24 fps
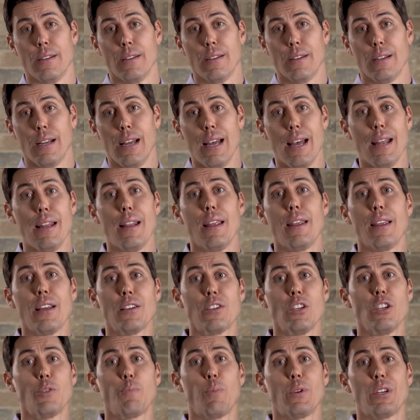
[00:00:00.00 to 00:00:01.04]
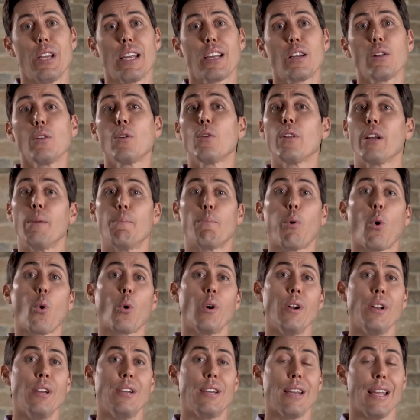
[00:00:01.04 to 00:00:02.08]
And this is particularly
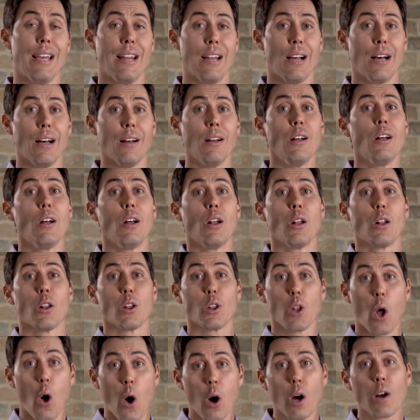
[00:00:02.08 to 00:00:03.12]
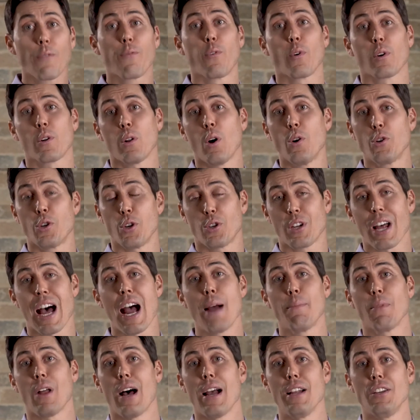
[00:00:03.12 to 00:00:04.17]
important in a long foreclosure
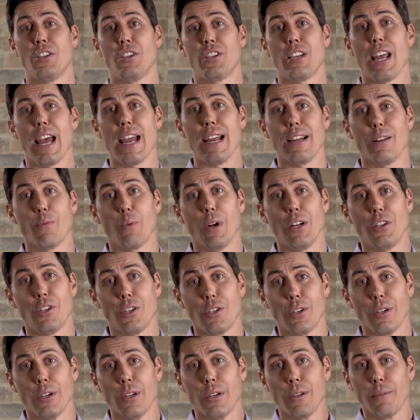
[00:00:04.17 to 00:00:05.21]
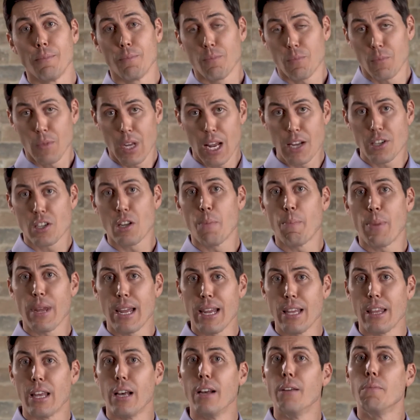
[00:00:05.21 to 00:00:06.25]
timeline state, which tends to be
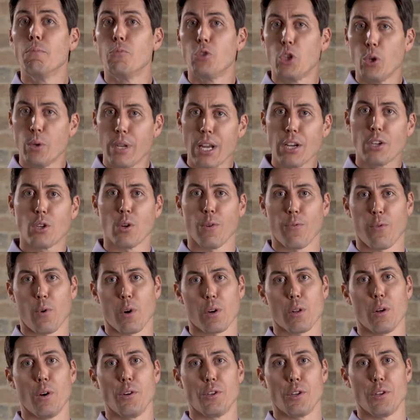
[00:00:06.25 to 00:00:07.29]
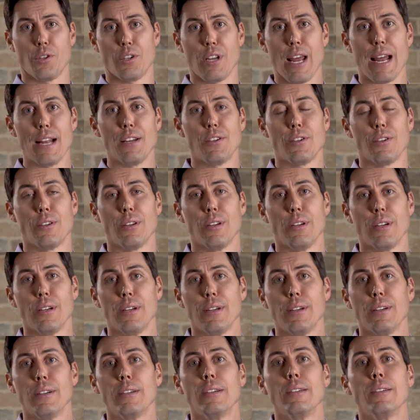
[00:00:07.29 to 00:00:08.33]
the judicial foreclosure states.
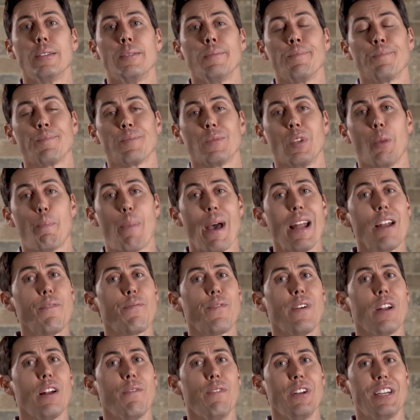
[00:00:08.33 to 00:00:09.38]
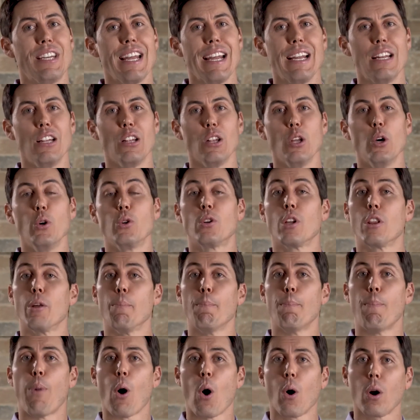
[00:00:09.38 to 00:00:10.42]
The benefit of a deed in lieu to the
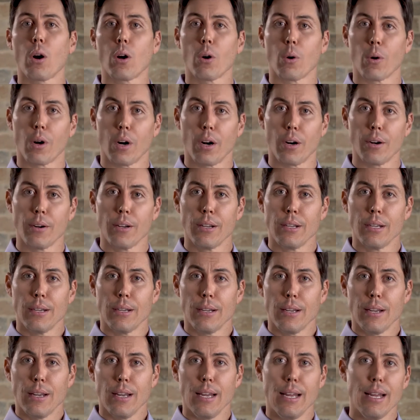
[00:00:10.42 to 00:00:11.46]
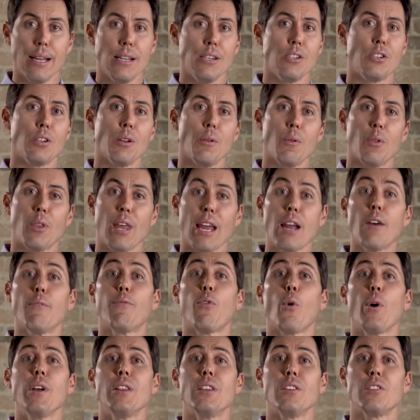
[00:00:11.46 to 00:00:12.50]
borrower is they
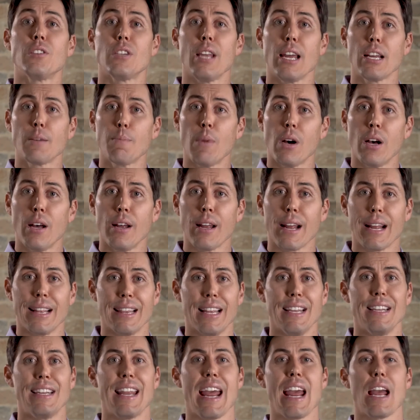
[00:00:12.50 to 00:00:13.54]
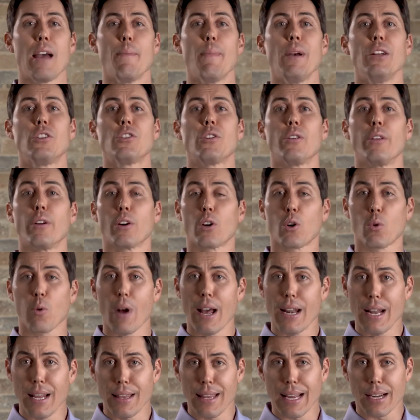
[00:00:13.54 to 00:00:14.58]
avoid the stigma and the damage to their
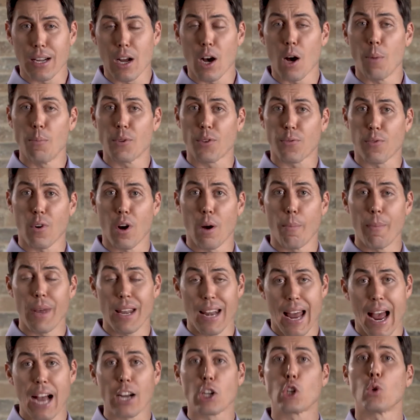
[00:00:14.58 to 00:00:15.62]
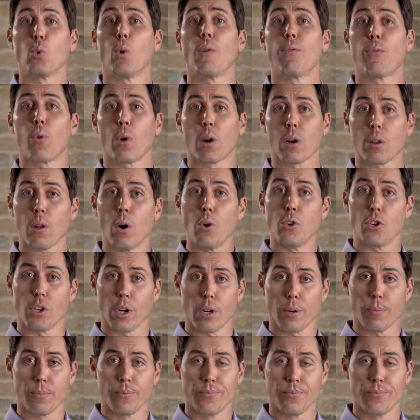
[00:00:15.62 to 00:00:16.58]
credit that comes from an actual foreclosure.